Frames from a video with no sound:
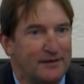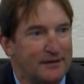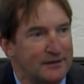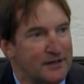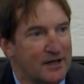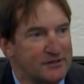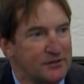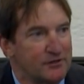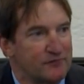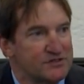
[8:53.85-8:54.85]
in an
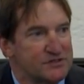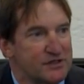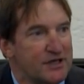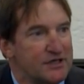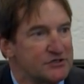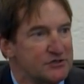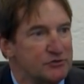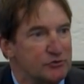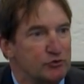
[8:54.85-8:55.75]
ideal investigation,